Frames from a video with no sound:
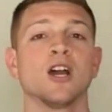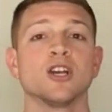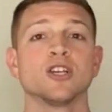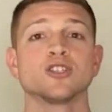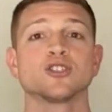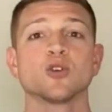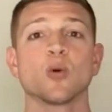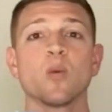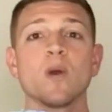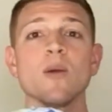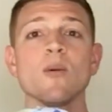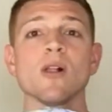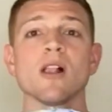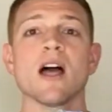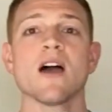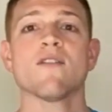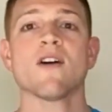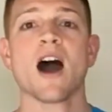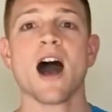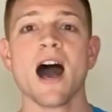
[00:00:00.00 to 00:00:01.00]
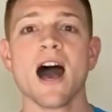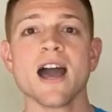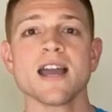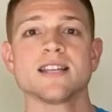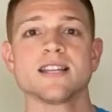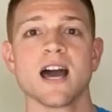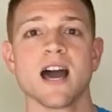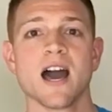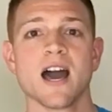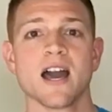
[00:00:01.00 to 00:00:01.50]
So we will have high
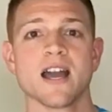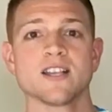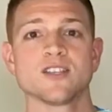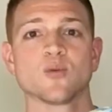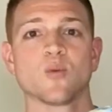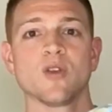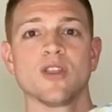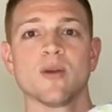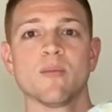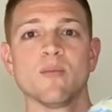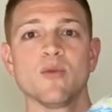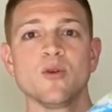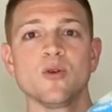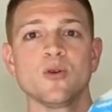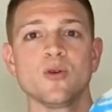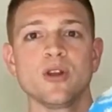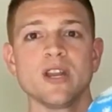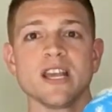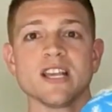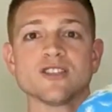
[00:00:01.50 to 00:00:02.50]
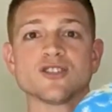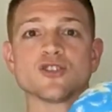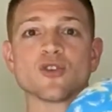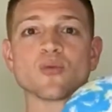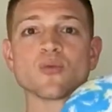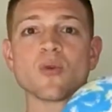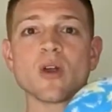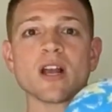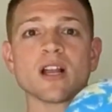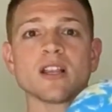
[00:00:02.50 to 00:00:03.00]
tides when the moon is
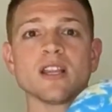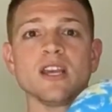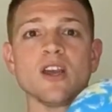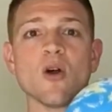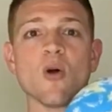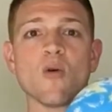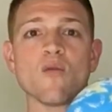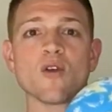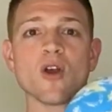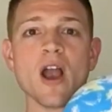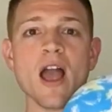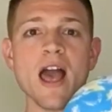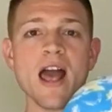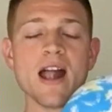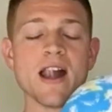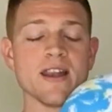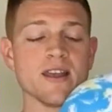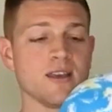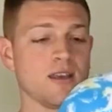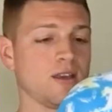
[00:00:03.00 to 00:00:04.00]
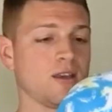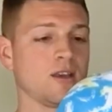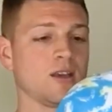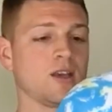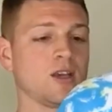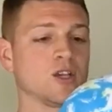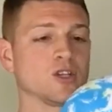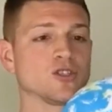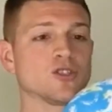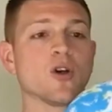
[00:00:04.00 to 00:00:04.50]
directly overhead.
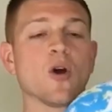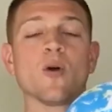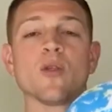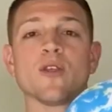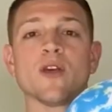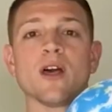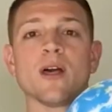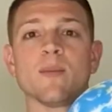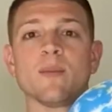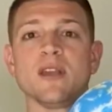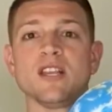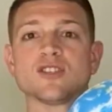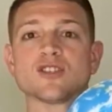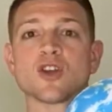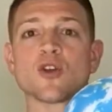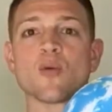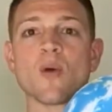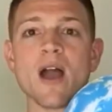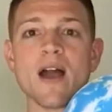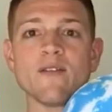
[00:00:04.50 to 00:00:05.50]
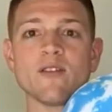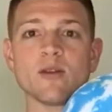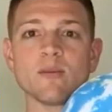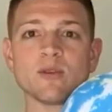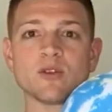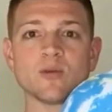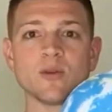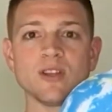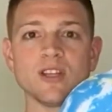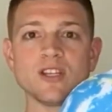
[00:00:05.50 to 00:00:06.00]
So that means the gravity
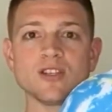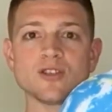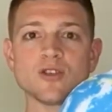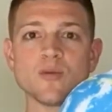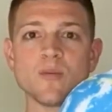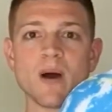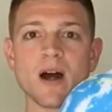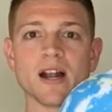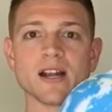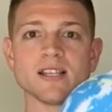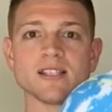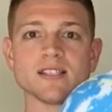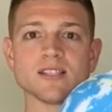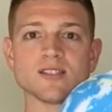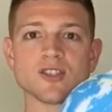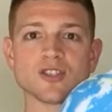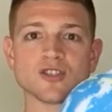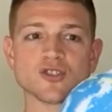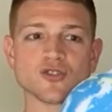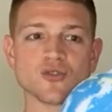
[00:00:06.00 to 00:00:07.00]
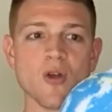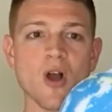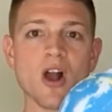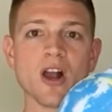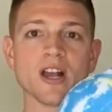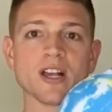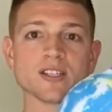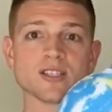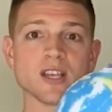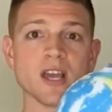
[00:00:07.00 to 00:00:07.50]
between these two bodies is the
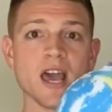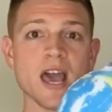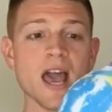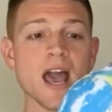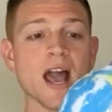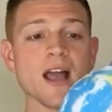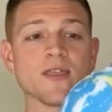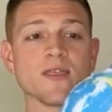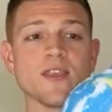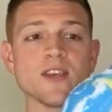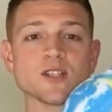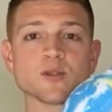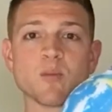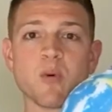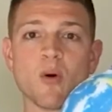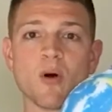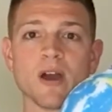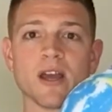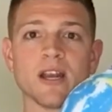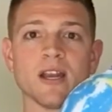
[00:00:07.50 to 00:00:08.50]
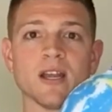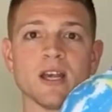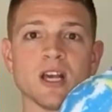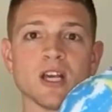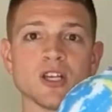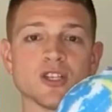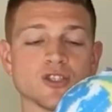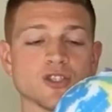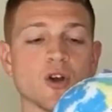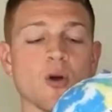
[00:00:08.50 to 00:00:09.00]
strongest at this point.
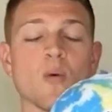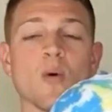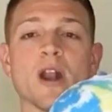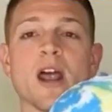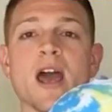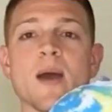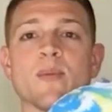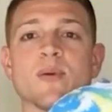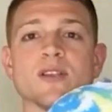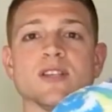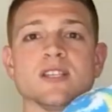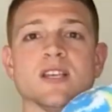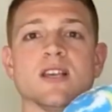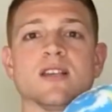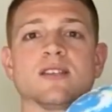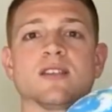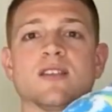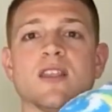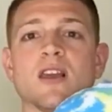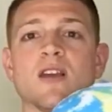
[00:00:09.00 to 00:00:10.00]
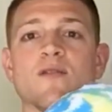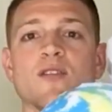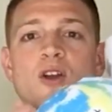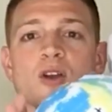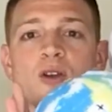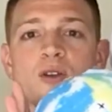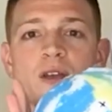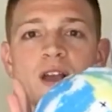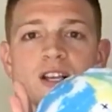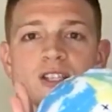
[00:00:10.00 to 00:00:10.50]
So what happens is, think of the
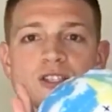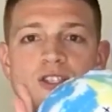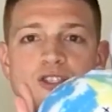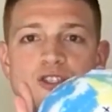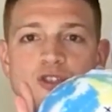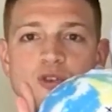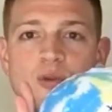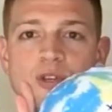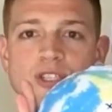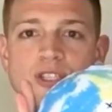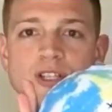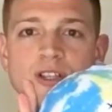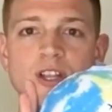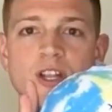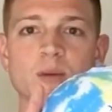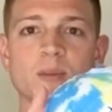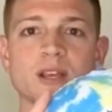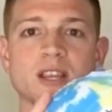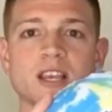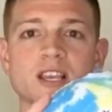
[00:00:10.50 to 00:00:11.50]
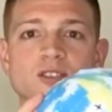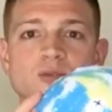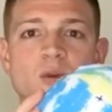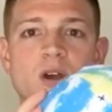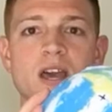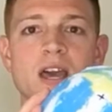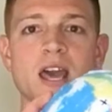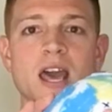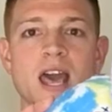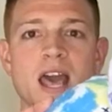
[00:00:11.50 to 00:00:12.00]
Earth actually squished a little bit this
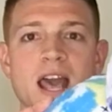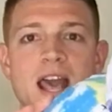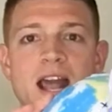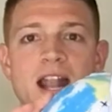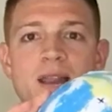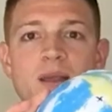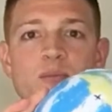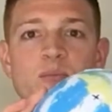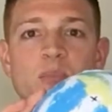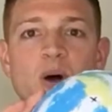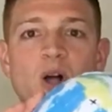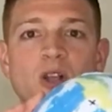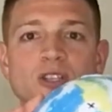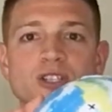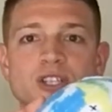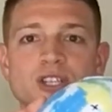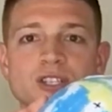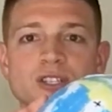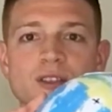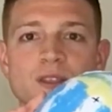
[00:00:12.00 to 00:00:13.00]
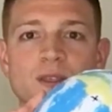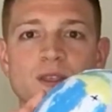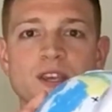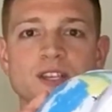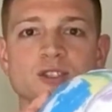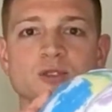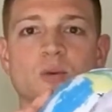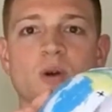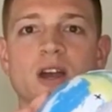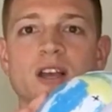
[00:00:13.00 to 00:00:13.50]
way, and he bulges
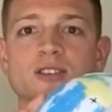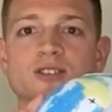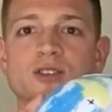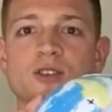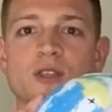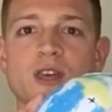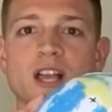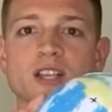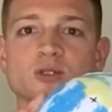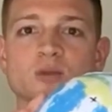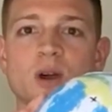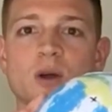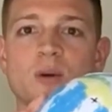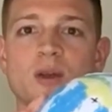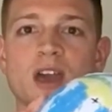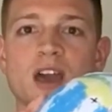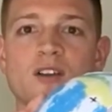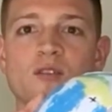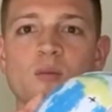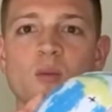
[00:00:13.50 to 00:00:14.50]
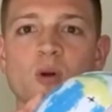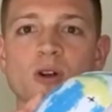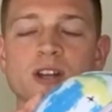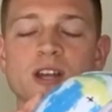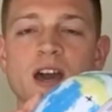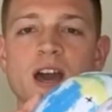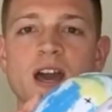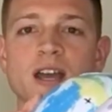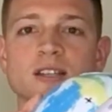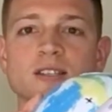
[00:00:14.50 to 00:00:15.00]
this way, so that's why we have more
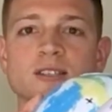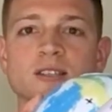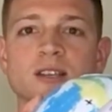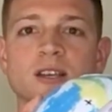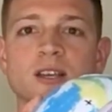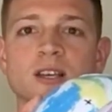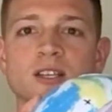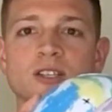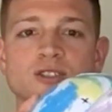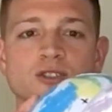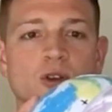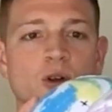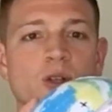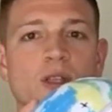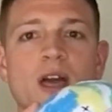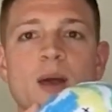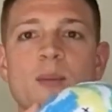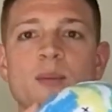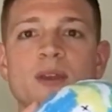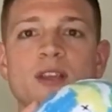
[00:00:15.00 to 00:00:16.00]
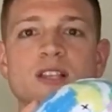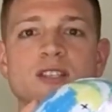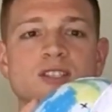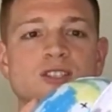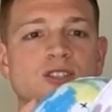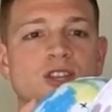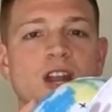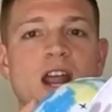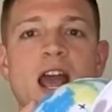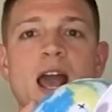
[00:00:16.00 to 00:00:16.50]
tides. So that means
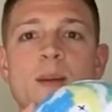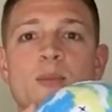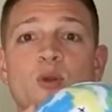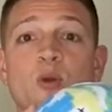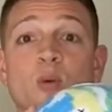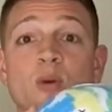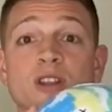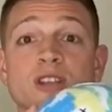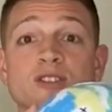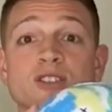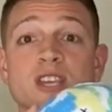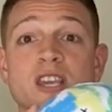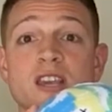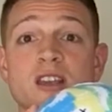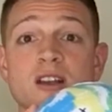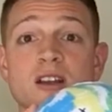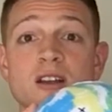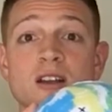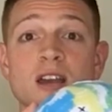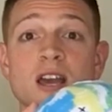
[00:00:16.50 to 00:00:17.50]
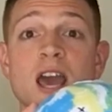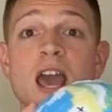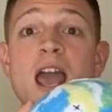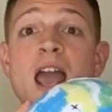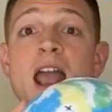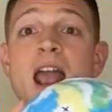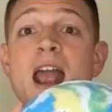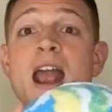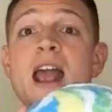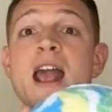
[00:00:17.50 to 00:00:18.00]
it's going to happen when it's here,
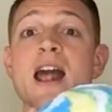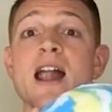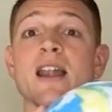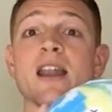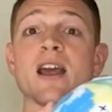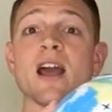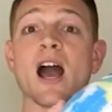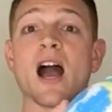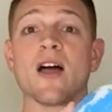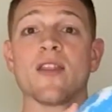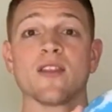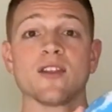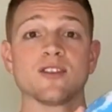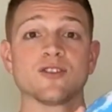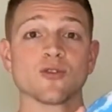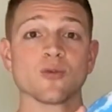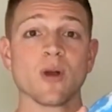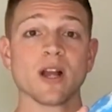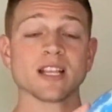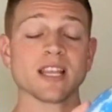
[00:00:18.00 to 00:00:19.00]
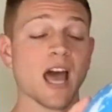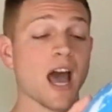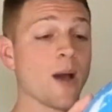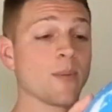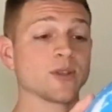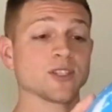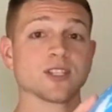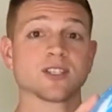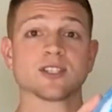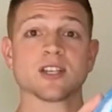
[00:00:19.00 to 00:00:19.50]
and on the direct
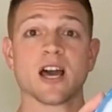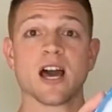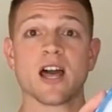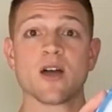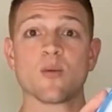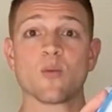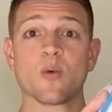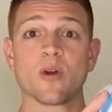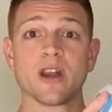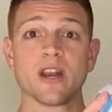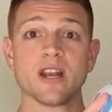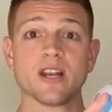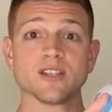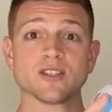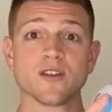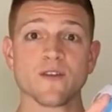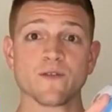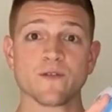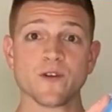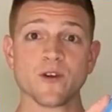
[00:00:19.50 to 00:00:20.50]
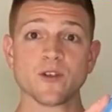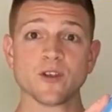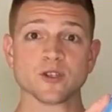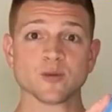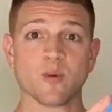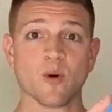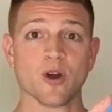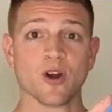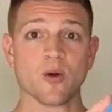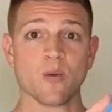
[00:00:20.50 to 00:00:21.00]
opposite side, when it is the
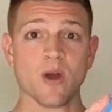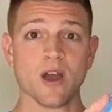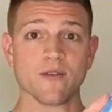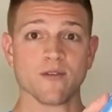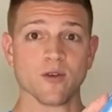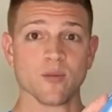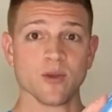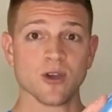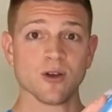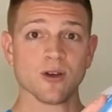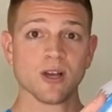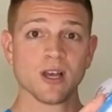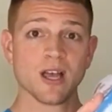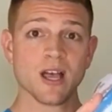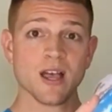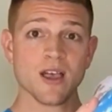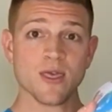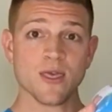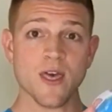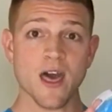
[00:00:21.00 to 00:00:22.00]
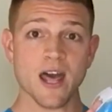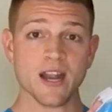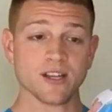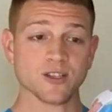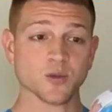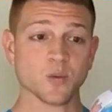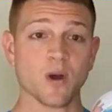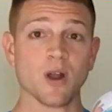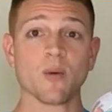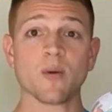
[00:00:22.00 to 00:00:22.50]
furthest point away from you, that
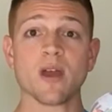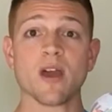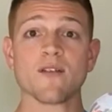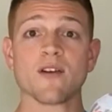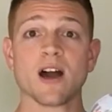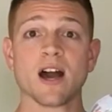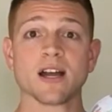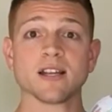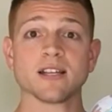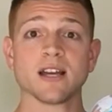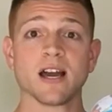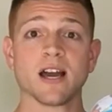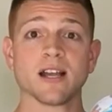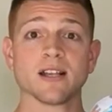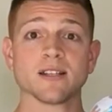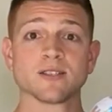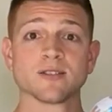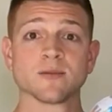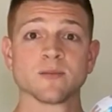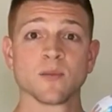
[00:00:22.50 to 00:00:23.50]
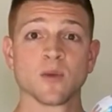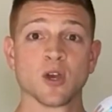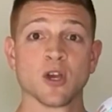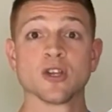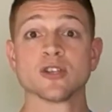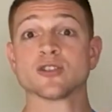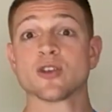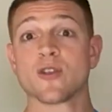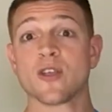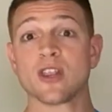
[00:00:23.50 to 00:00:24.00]
is when we have high tides.
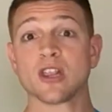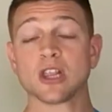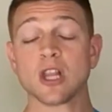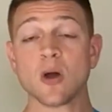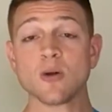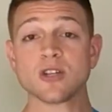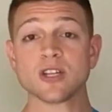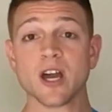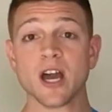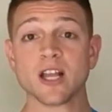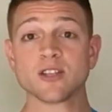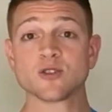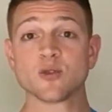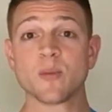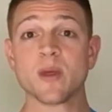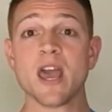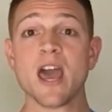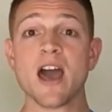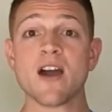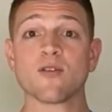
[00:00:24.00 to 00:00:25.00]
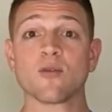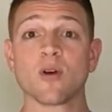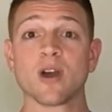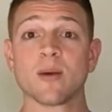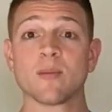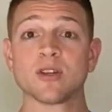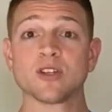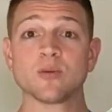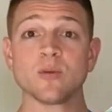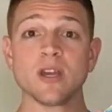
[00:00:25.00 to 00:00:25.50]
So then low tides would be halfway in
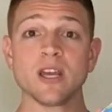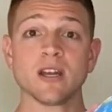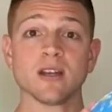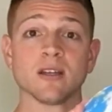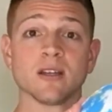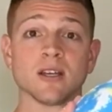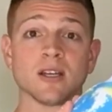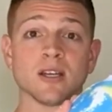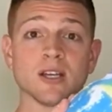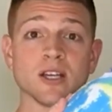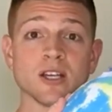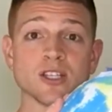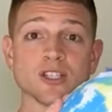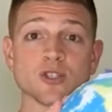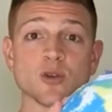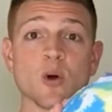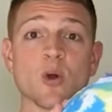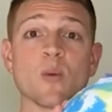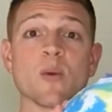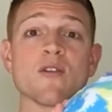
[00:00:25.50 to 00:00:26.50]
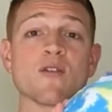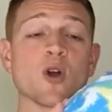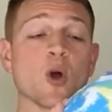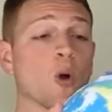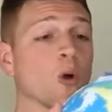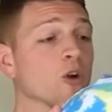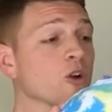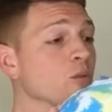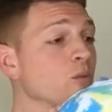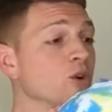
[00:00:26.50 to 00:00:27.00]
between. So when we have
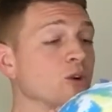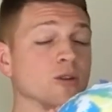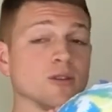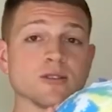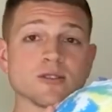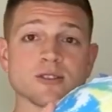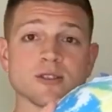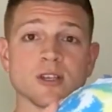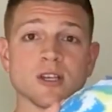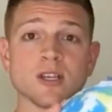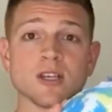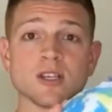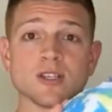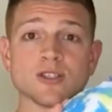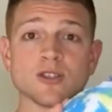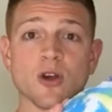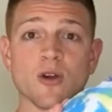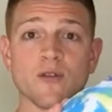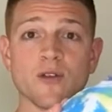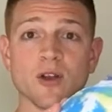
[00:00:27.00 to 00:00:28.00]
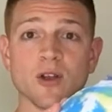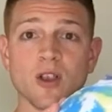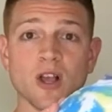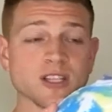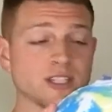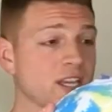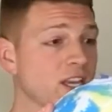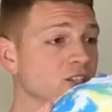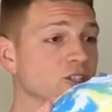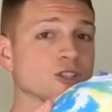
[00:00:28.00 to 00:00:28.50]
quarter moons, so if you're in
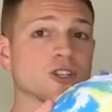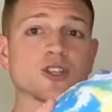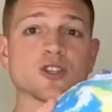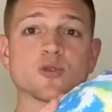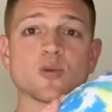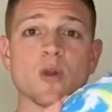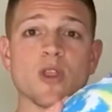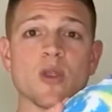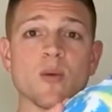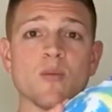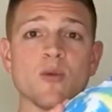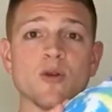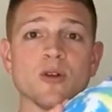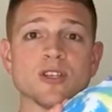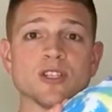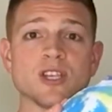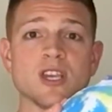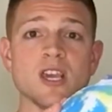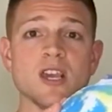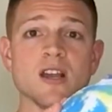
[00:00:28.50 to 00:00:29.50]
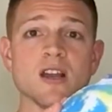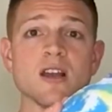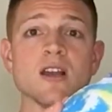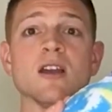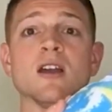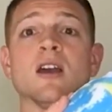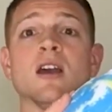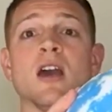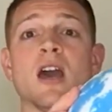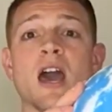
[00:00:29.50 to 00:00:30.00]
Los Angeles, it's when the moon is here,
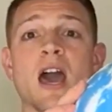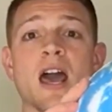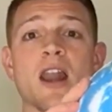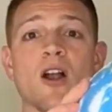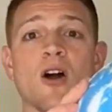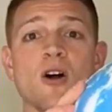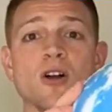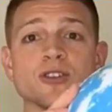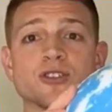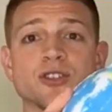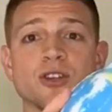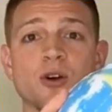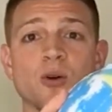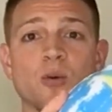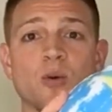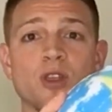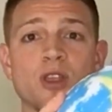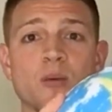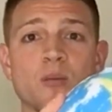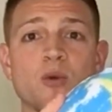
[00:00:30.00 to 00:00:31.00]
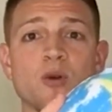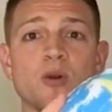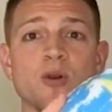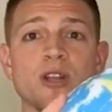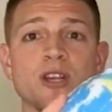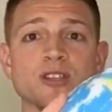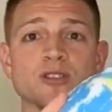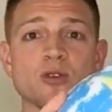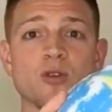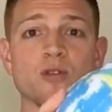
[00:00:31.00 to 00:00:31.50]
and also when the moon
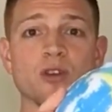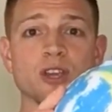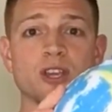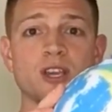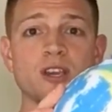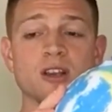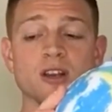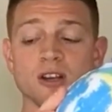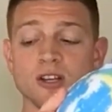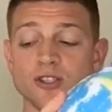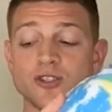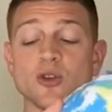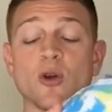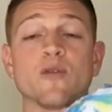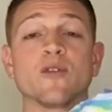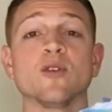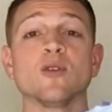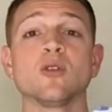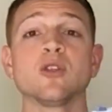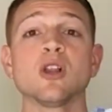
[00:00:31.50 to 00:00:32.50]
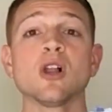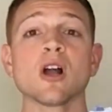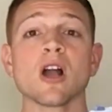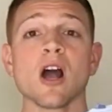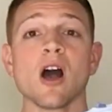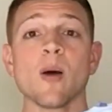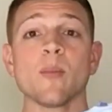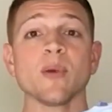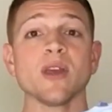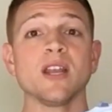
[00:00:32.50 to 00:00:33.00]
is over here. So if you look
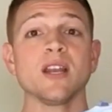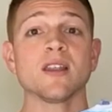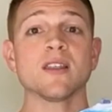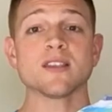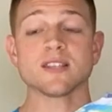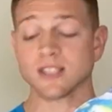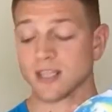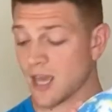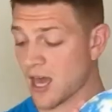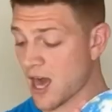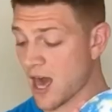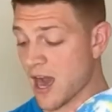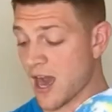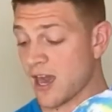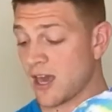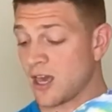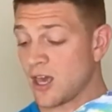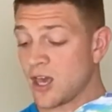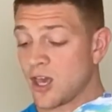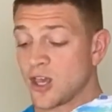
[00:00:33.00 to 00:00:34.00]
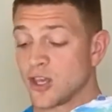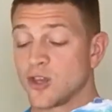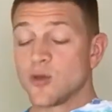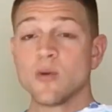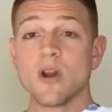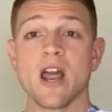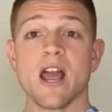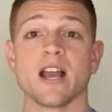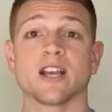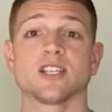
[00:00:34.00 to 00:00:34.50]
up into the sky, you
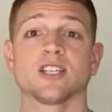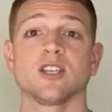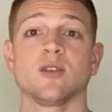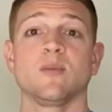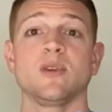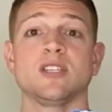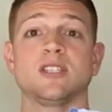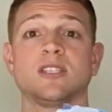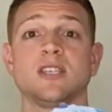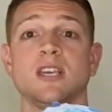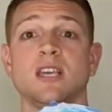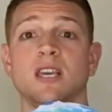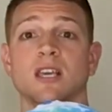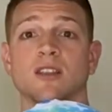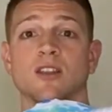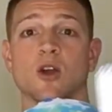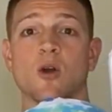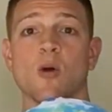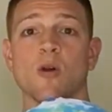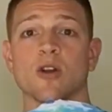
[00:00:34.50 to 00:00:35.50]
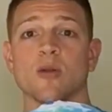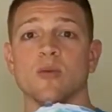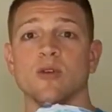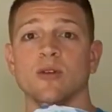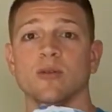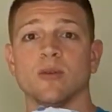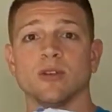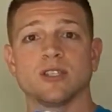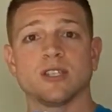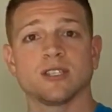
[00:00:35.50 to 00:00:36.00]
would actually be seeing the quarter
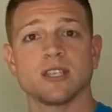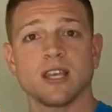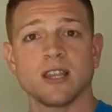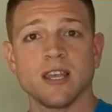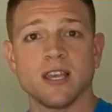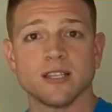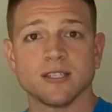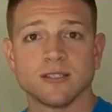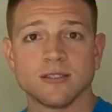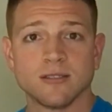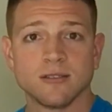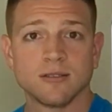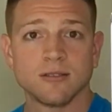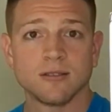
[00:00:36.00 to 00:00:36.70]
moon, which is like this.